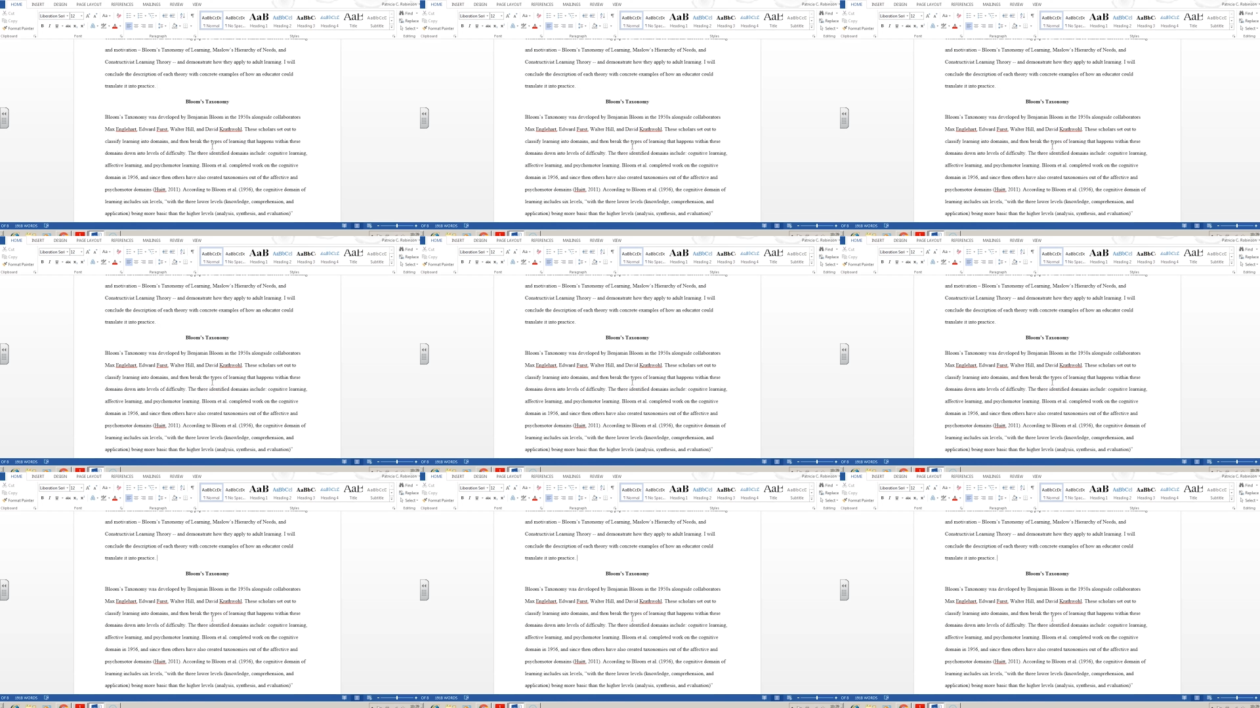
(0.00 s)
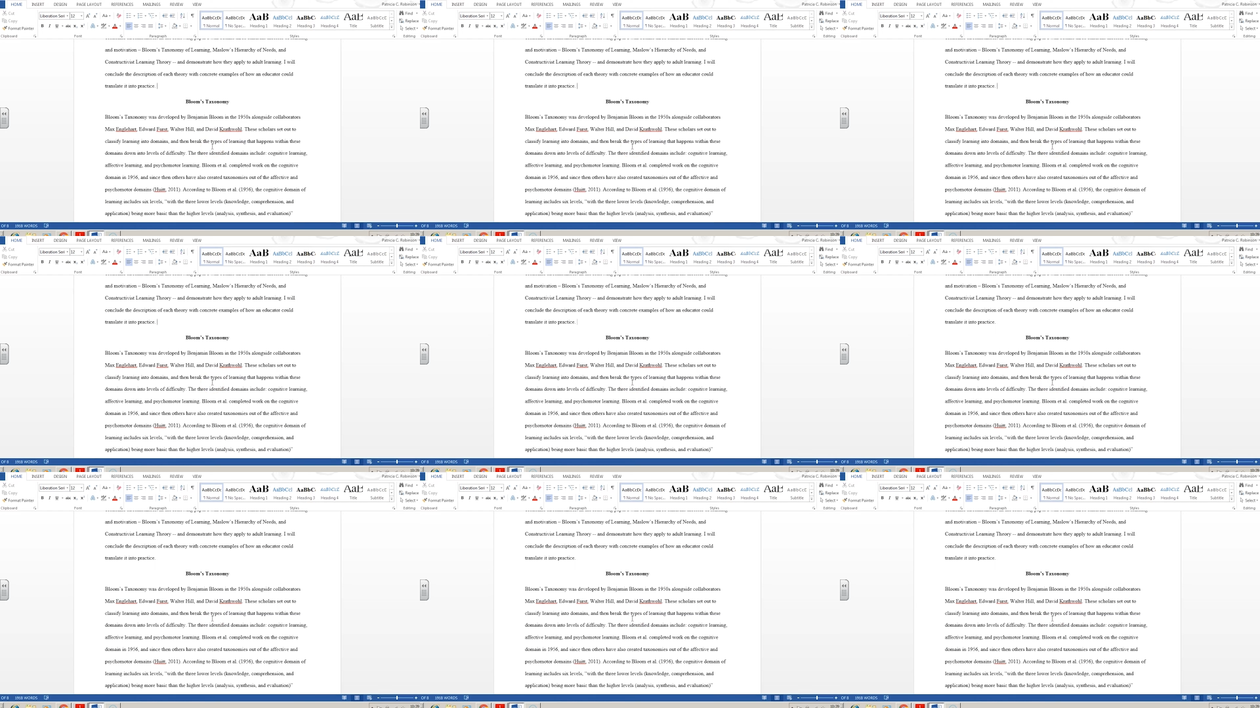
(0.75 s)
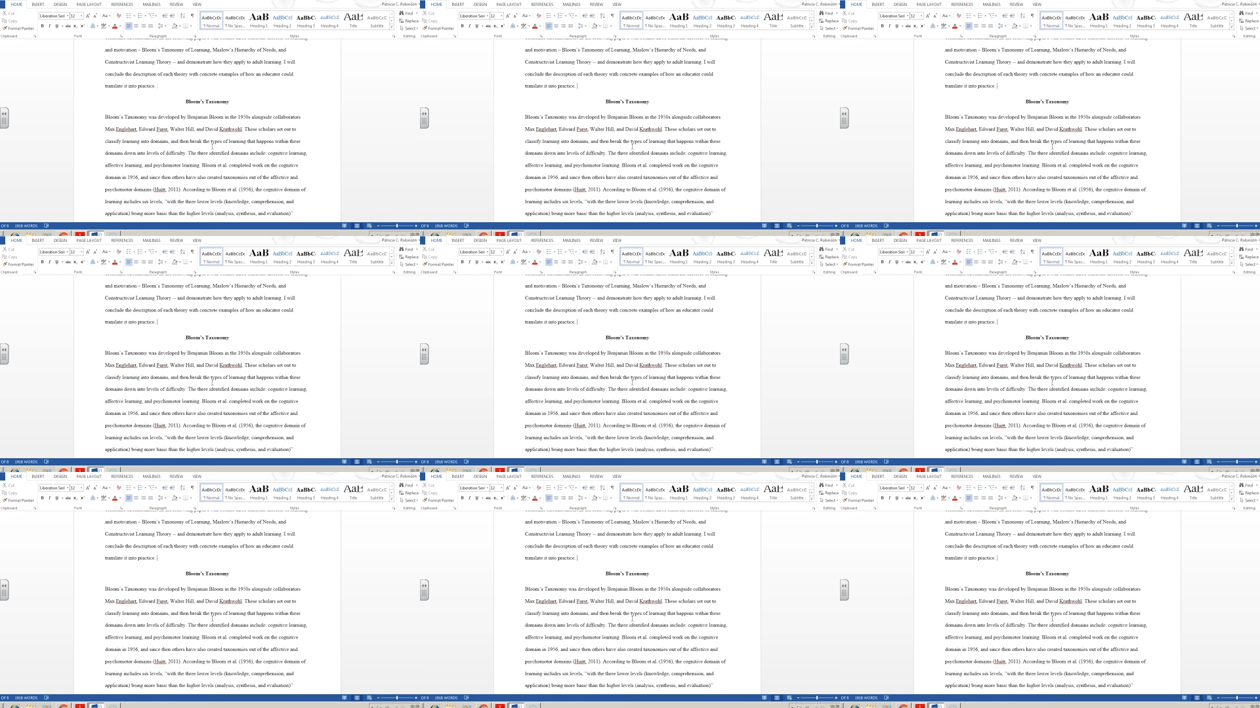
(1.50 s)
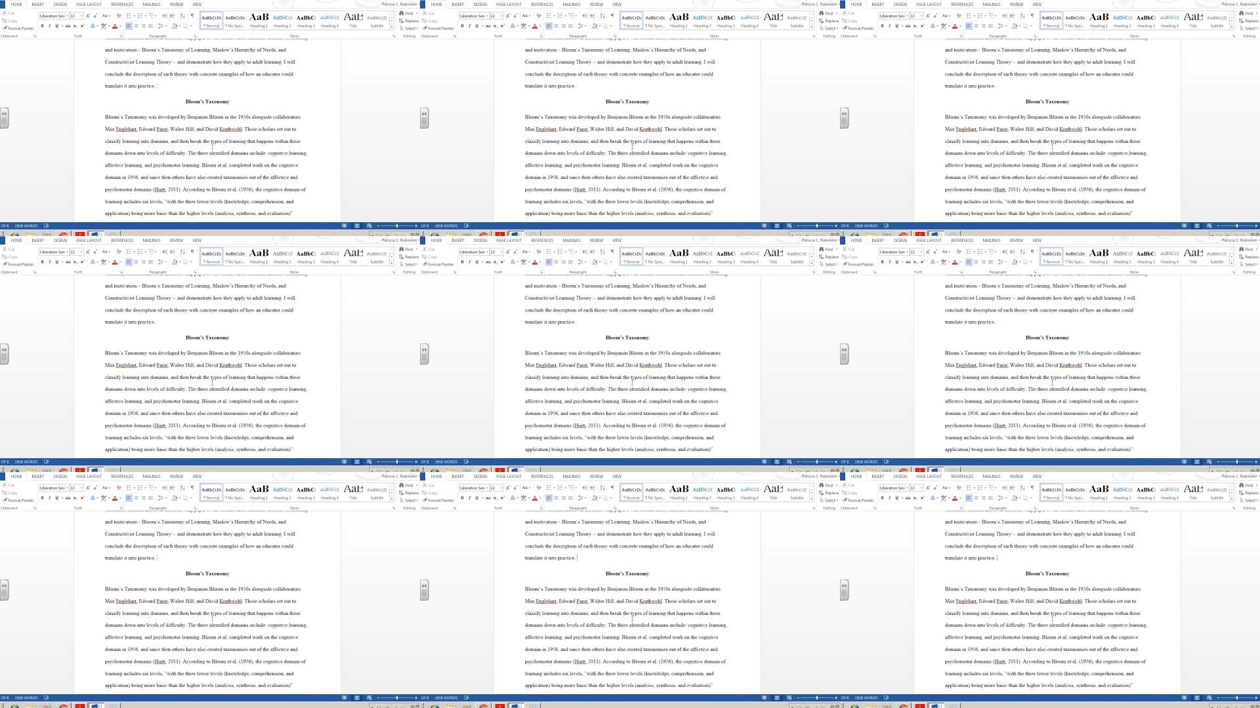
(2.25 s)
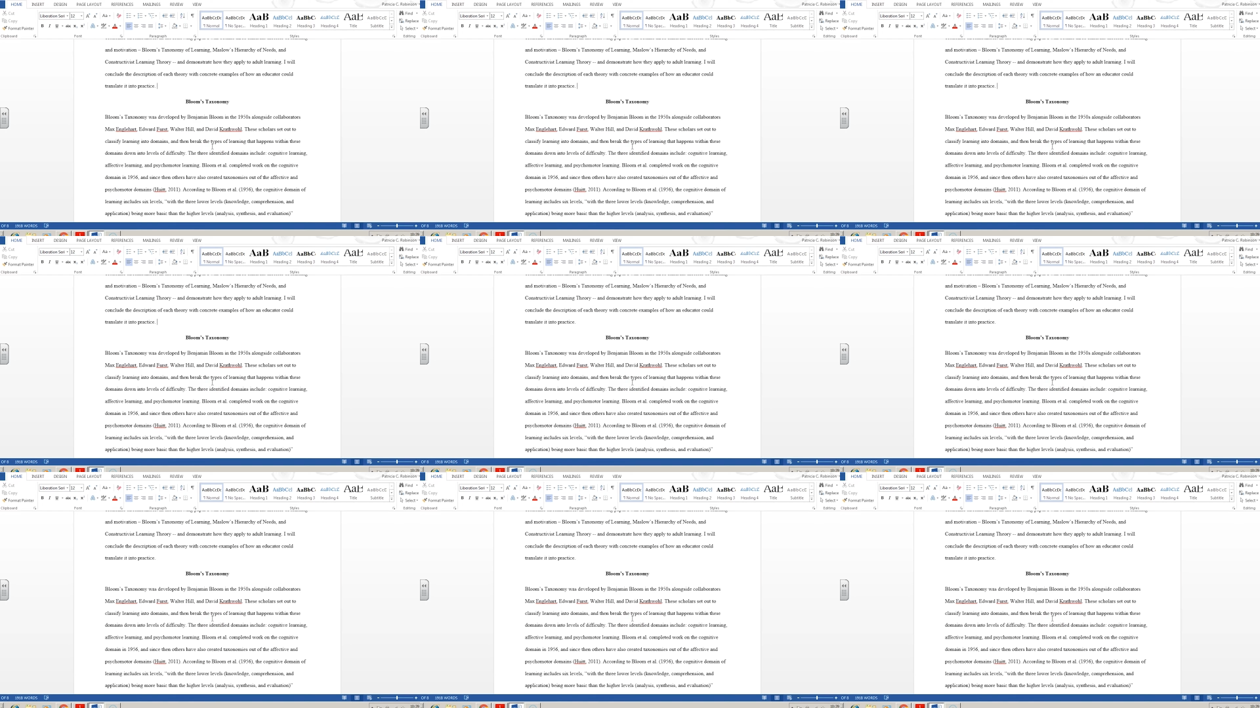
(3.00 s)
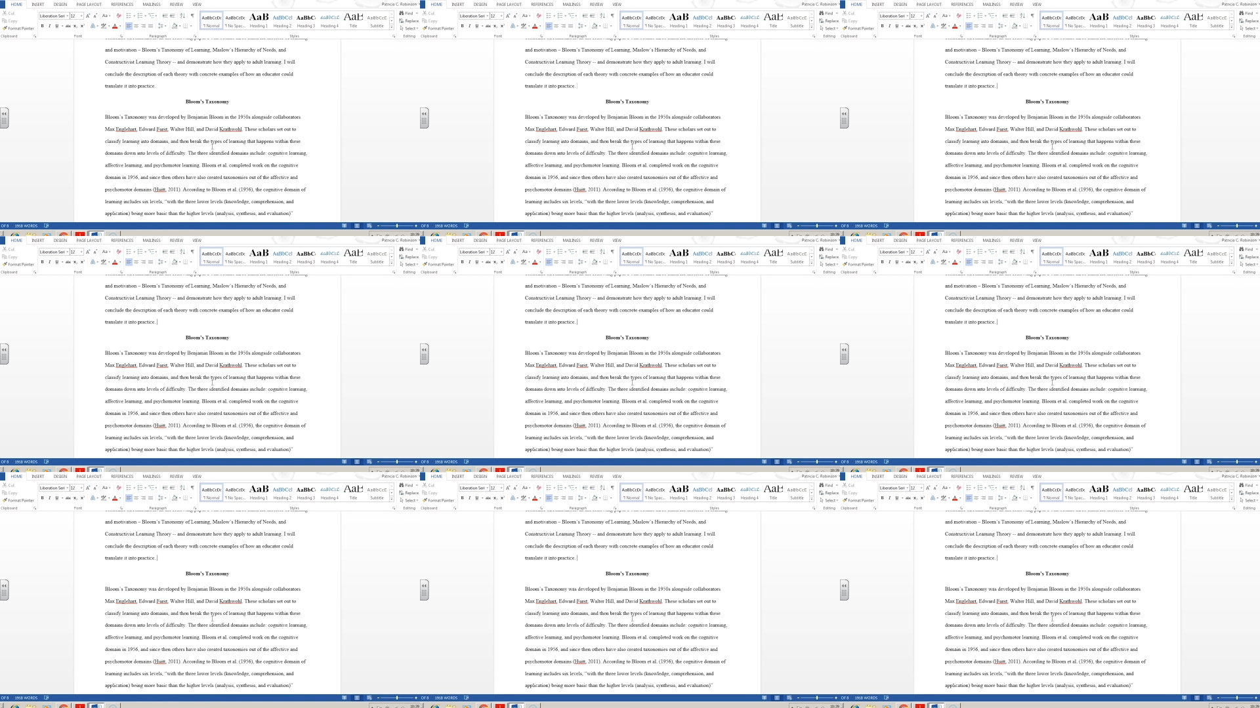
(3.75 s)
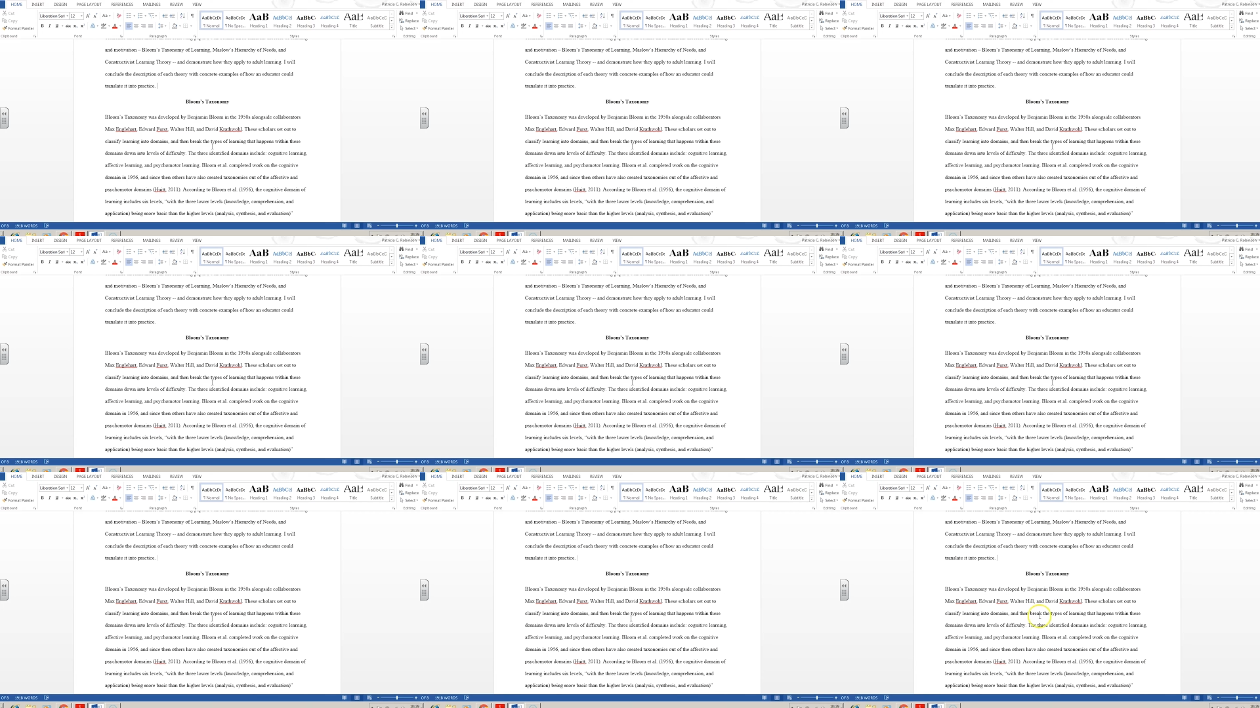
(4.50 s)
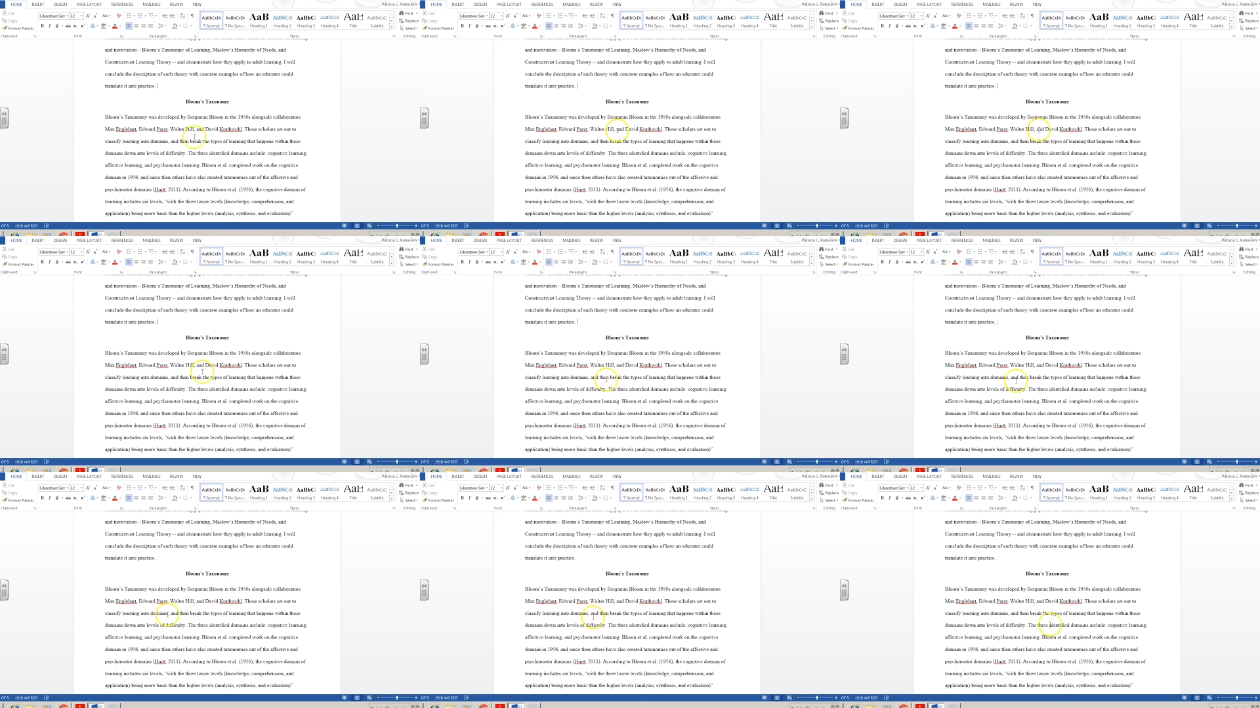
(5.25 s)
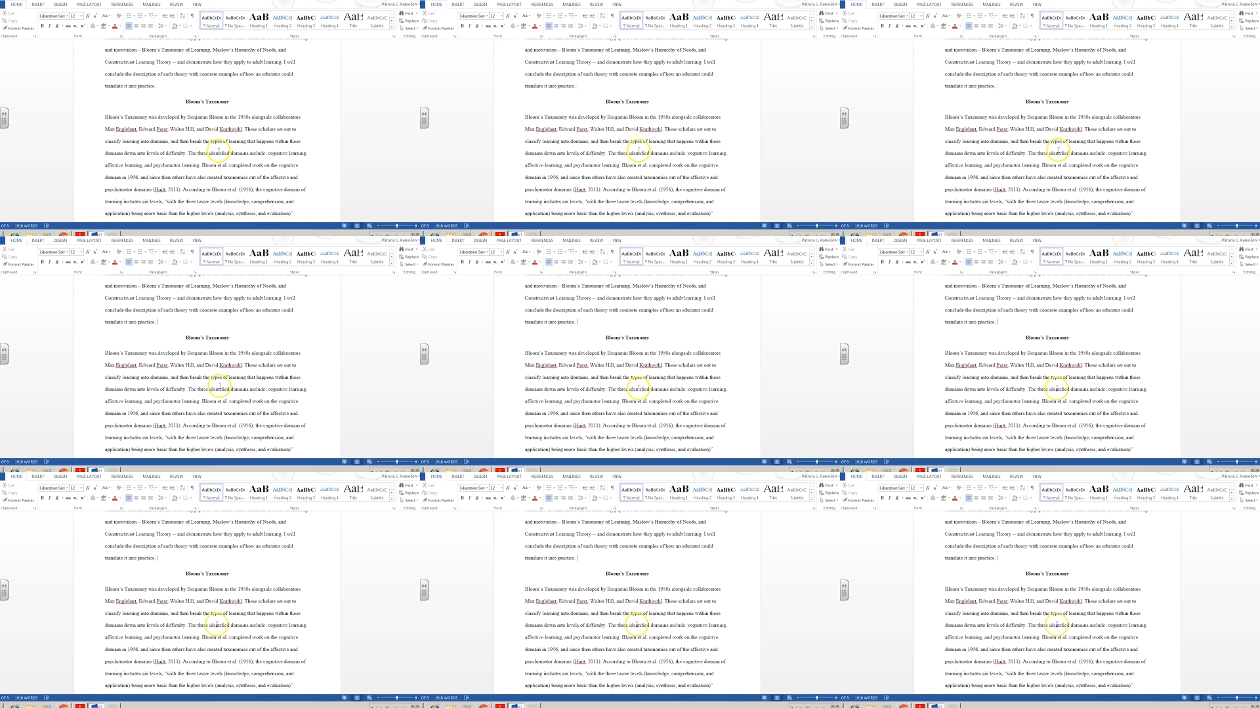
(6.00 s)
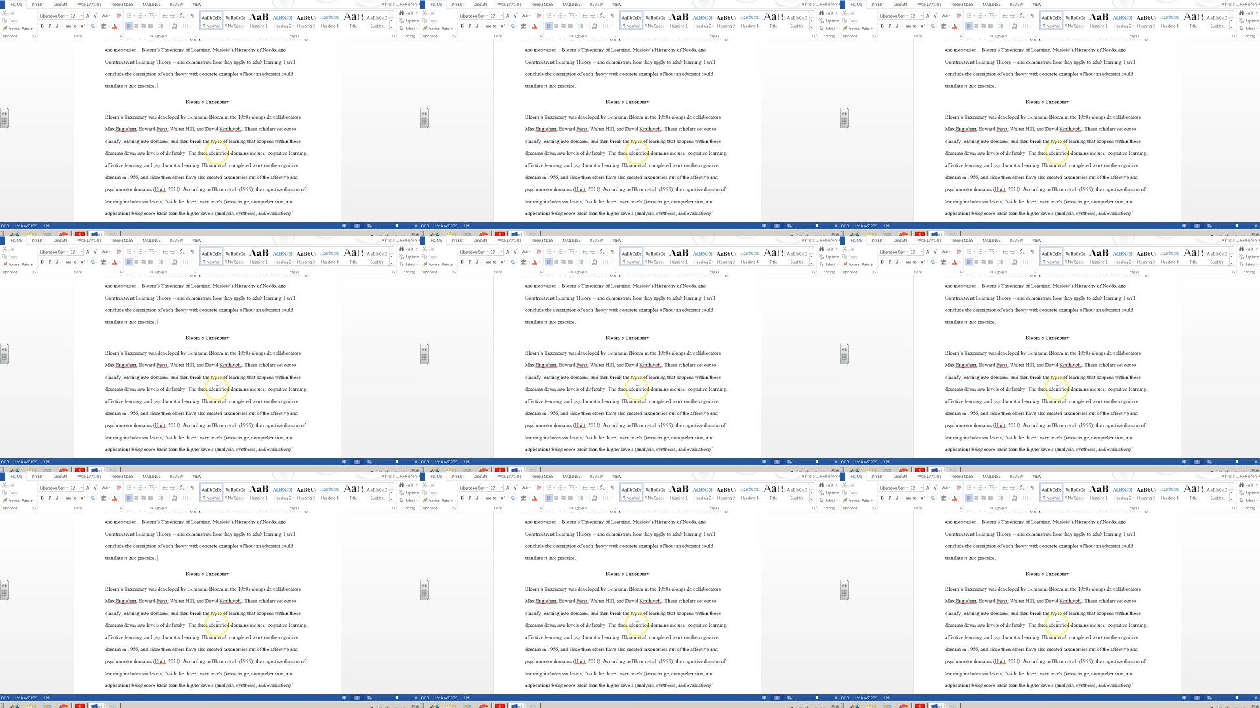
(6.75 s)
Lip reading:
Nobody's mouth can be seen.